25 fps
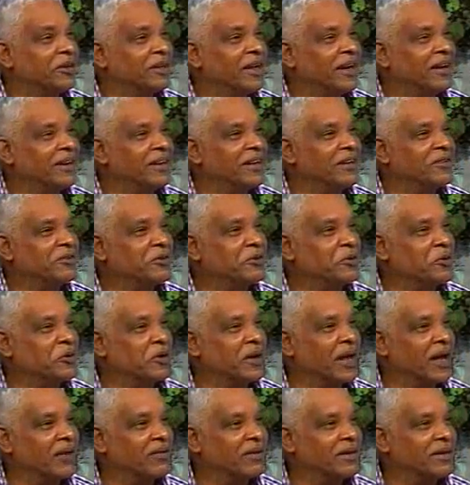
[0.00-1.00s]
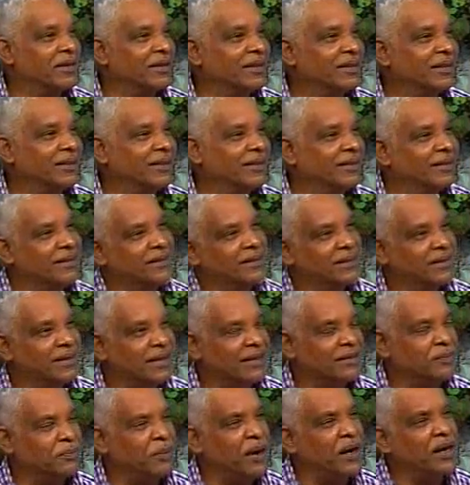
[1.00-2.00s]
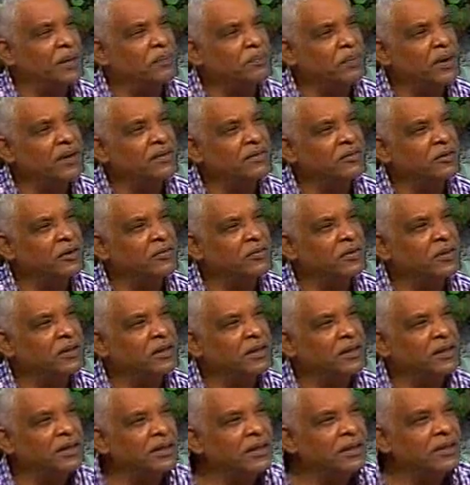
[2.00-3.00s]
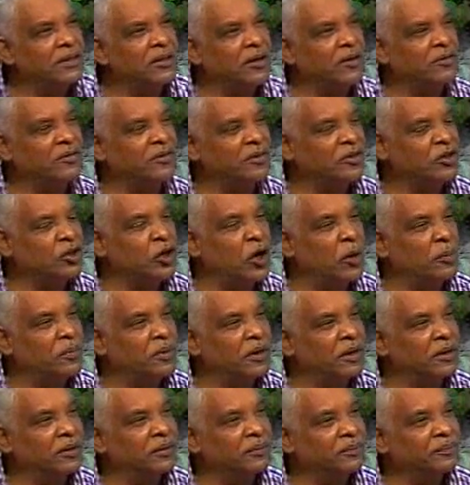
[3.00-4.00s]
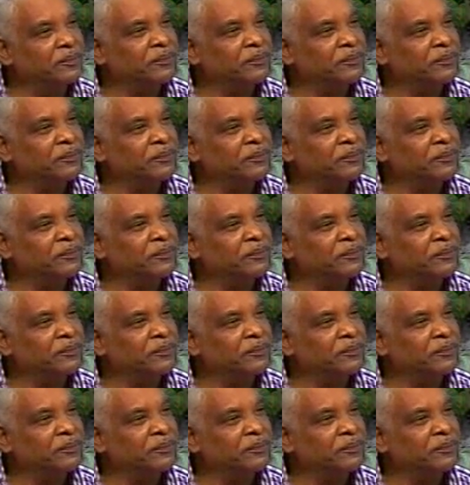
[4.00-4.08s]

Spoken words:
There are days you don't have it, and that's a part and parcel of the job, you know.